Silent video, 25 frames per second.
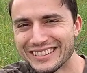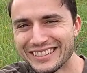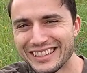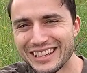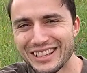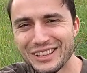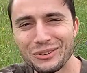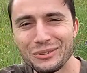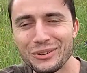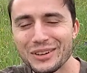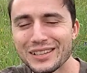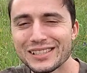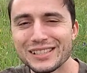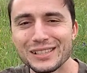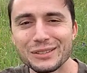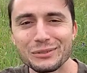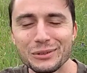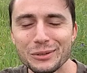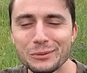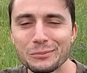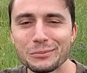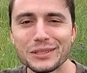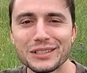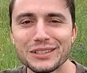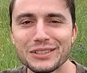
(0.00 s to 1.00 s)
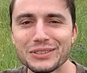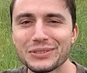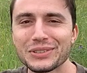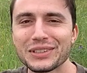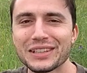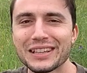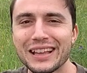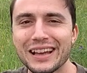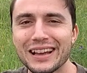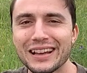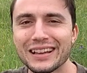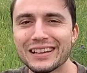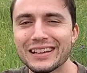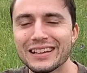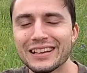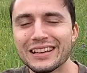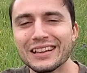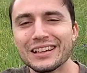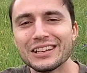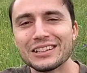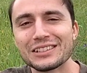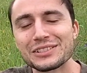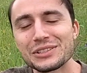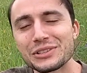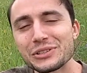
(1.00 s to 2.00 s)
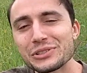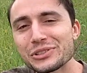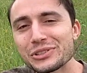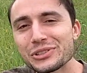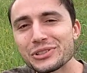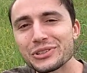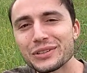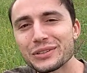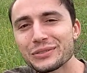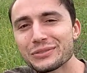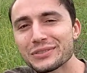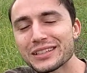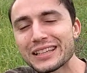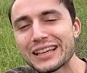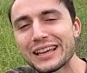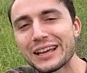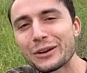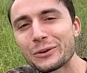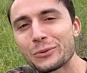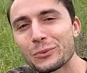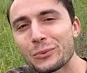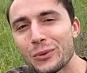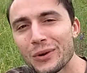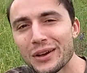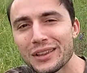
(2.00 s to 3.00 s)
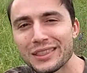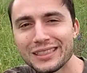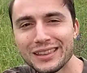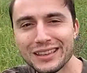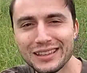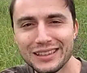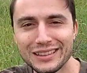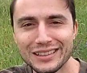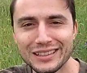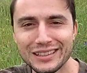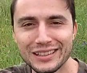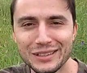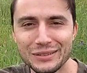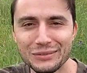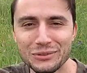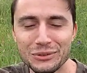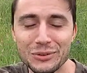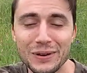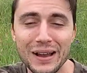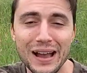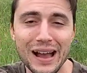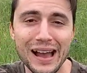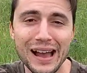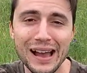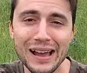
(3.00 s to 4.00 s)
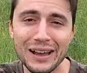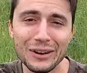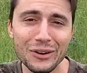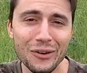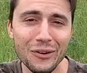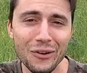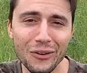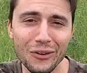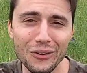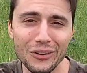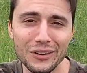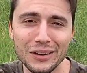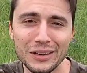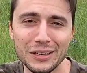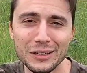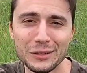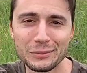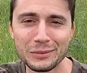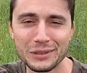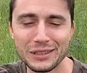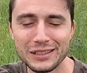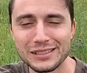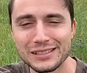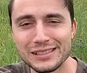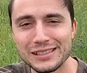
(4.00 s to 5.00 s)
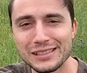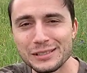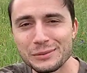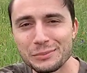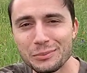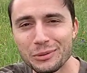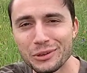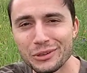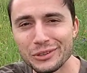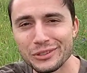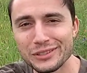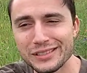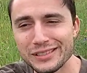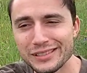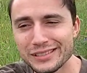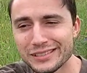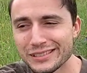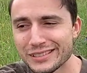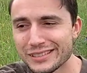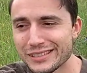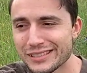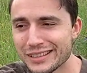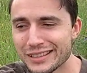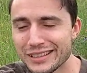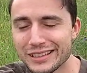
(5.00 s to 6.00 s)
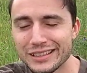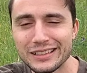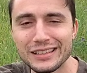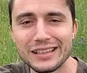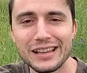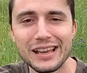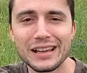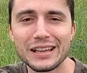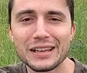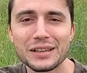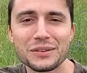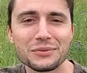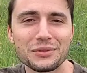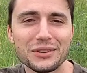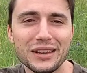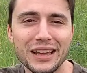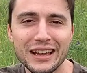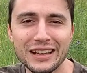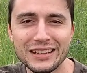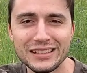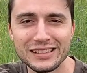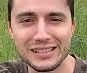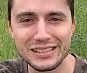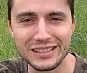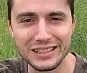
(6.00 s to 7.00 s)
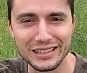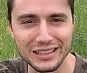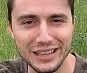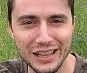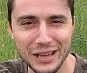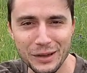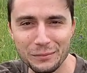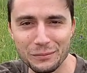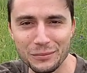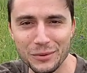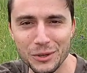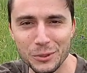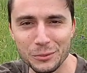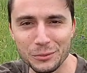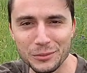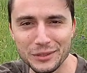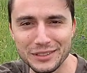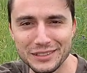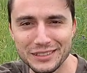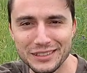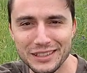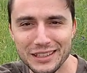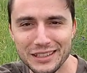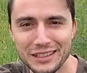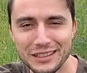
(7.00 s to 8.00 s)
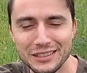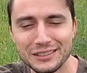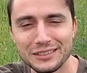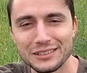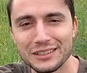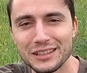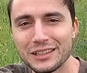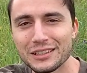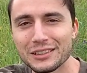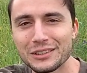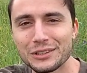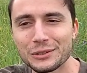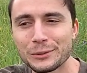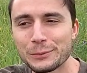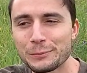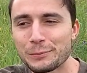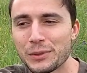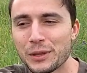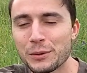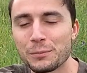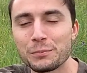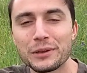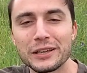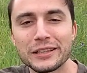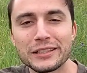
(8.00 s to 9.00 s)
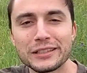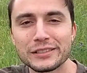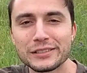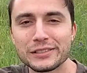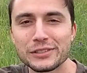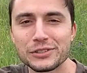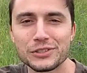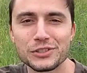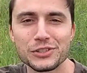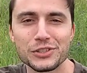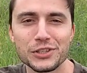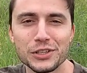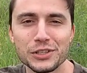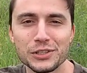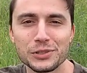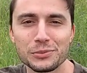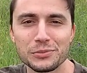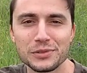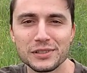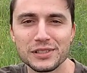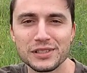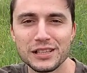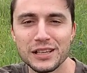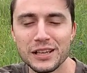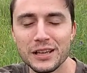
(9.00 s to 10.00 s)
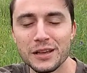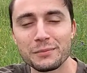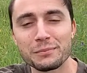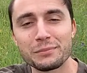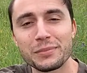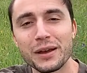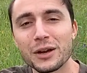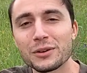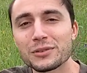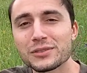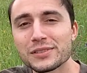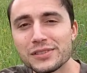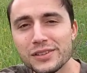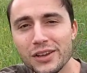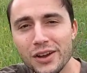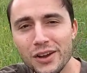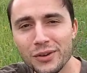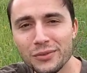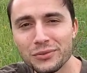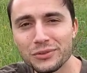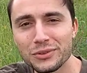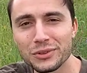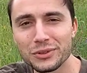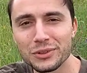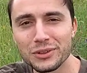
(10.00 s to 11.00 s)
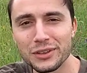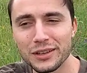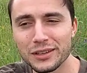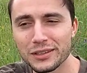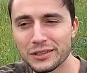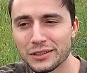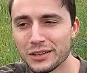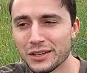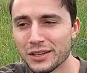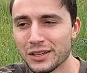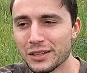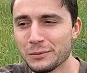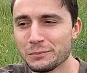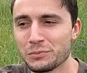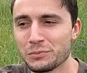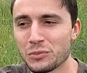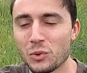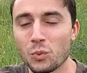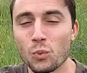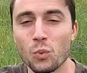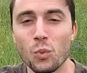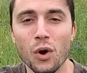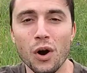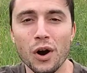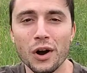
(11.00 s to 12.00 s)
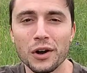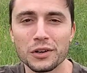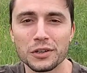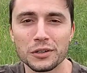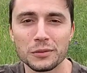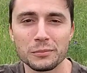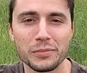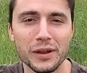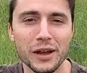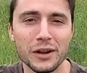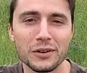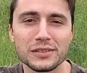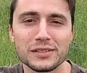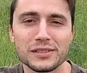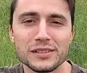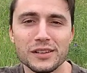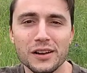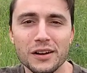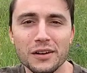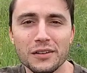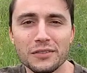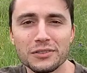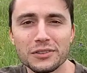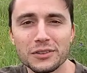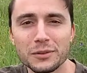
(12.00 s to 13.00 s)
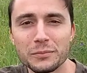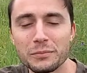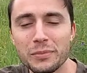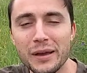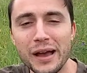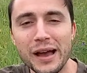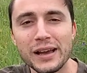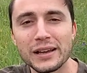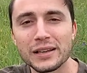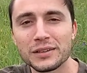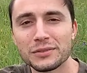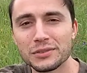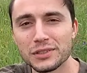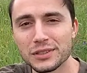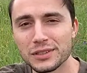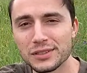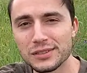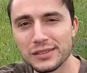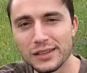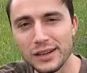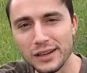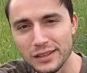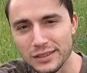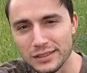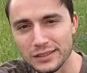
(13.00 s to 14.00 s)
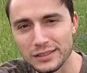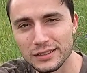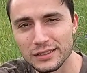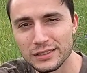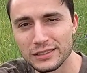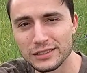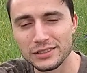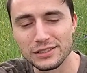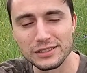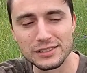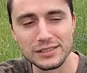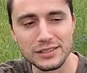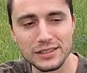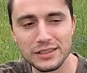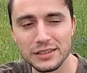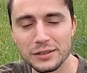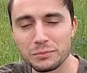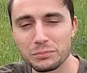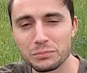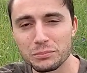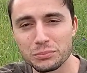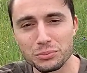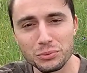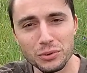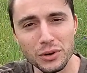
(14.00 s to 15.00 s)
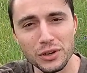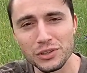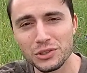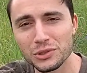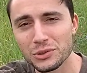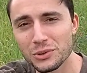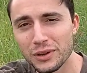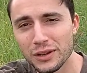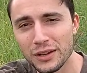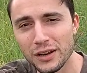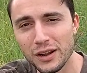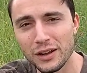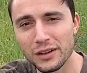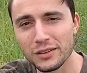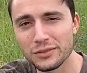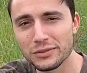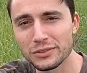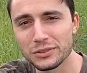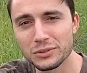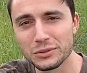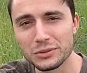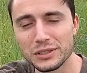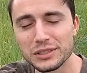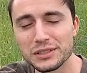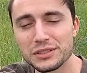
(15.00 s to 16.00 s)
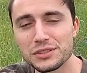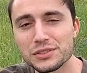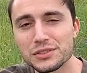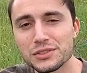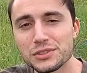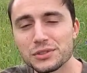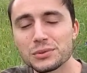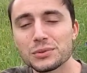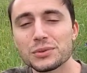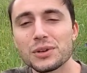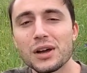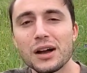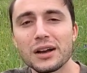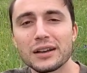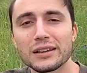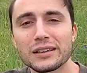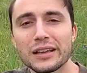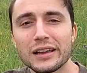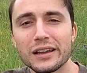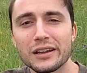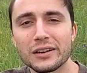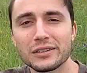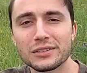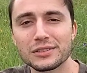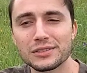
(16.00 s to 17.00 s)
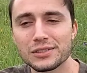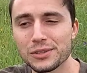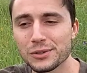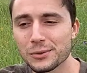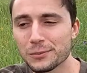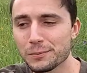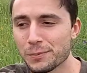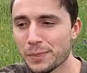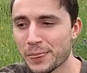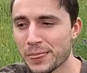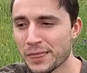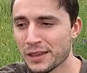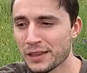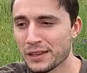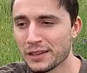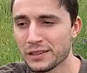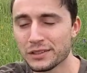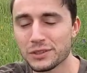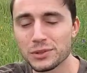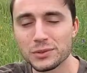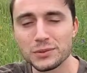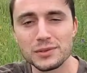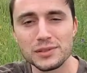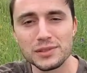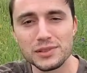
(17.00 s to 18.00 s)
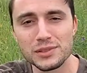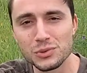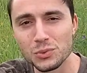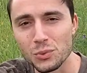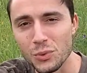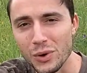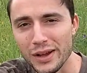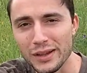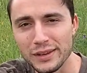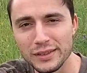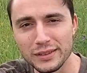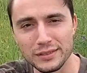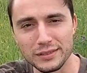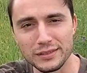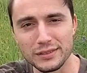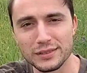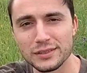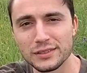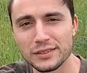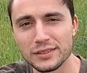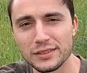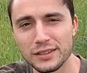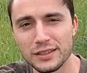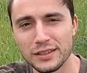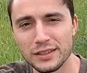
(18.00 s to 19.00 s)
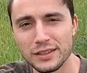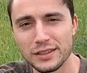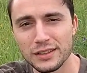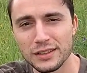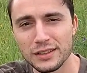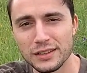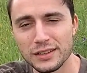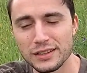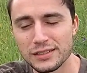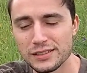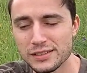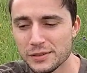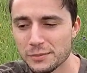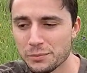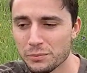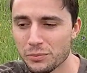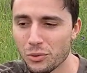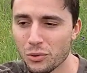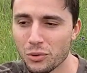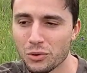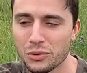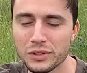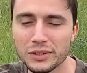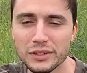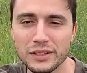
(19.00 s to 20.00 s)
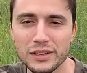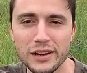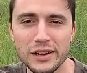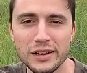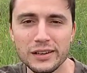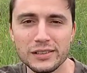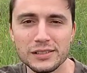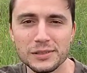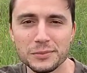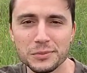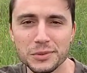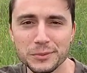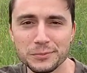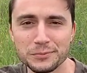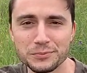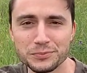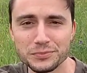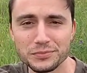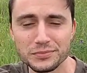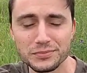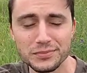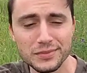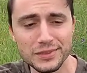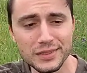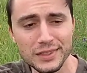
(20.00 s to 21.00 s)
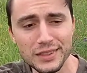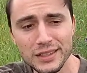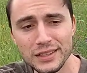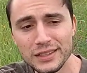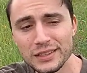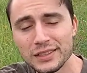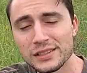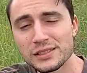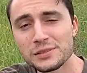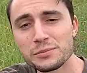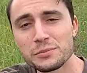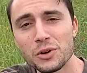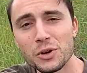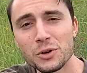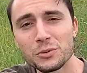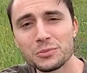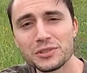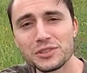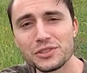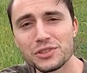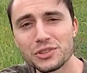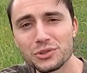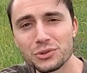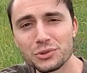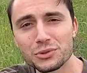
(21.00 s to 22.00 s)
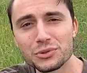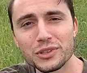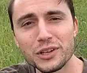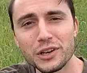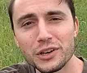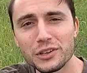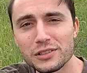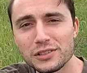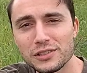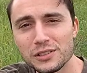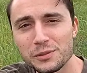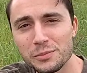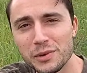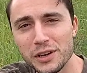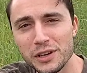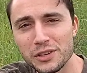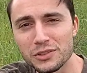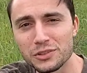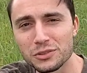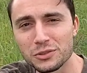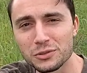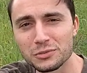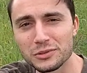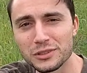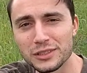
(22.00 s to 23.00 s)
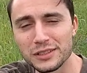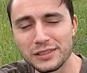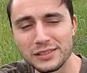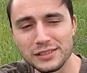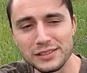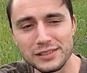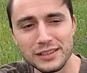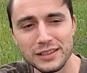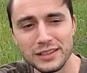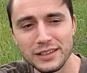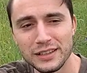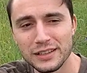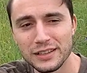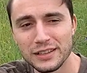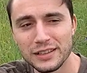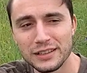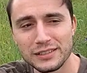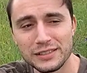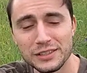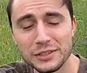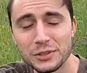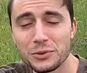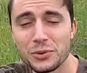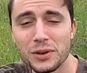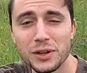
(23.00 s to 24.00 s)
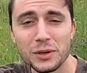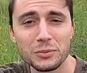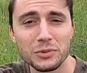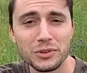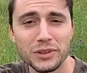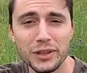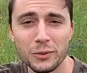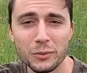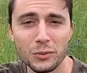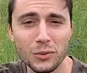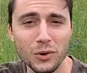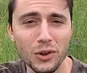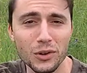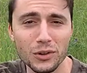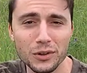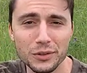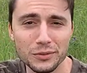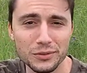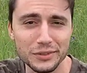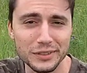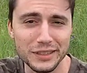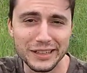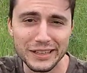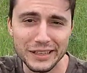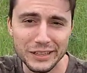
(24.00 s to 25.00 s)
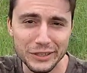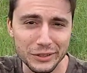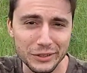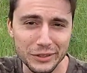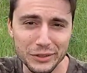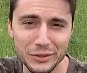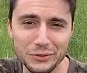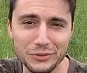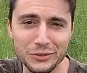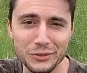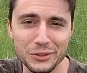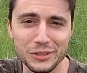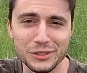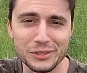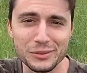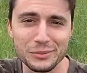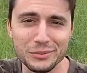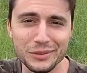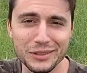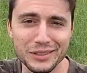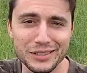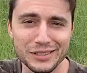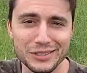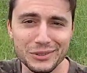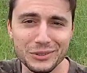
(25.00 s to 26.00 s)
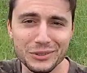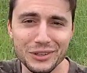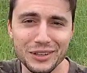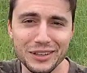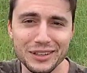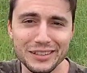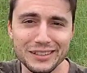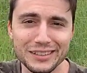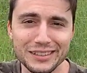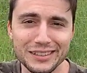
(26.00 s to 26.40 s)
Otherwise, they wouldn't be doing that. So you shouldn't even care what they think of you at all because this person is like a negative Nancy in that moment. Let their opinions or judgments bounce off you like water bouncing off the back of a duck. Just let it brush right off you and do not care. Don't don't sweat it. It's important, guys. I mean, these moments truly are special because it's incredible that we're all even here in the first place, right?